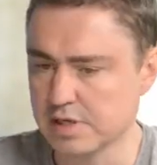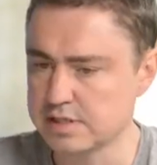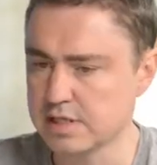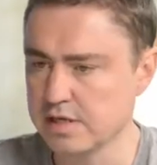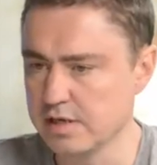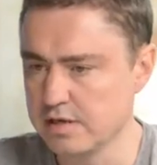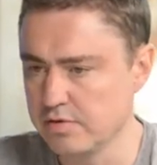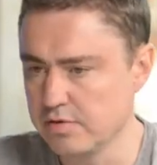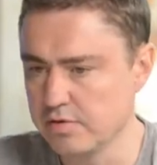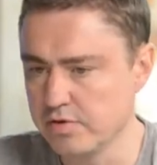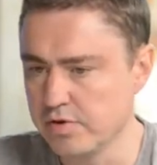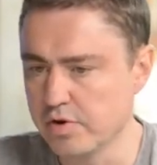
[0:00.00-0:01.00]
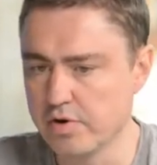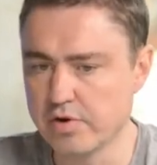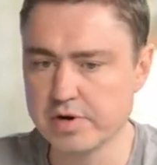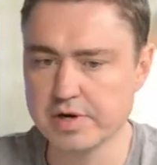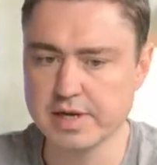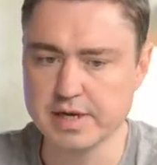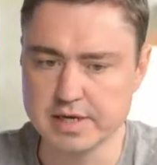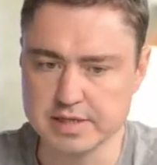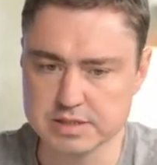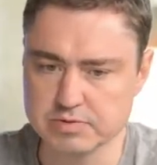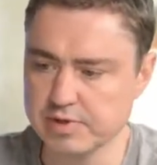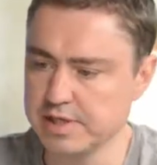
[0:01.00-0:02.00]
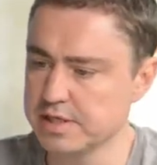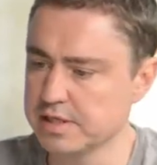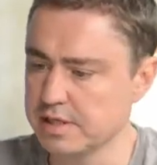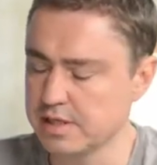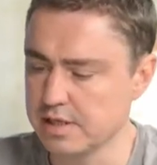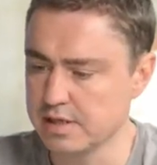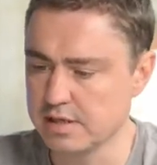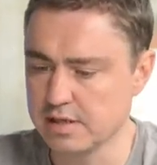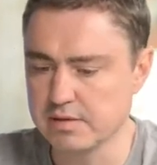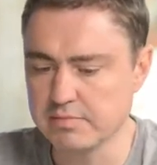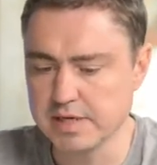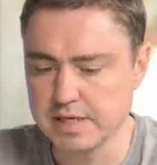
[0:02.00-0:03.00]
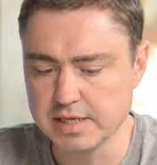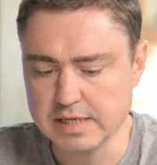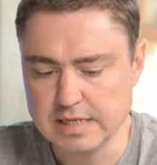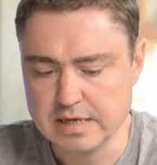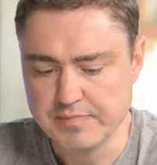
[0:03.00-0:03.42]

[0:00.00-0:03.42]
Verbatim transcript: let's say, in New York, in, in Sweden, in, in, in many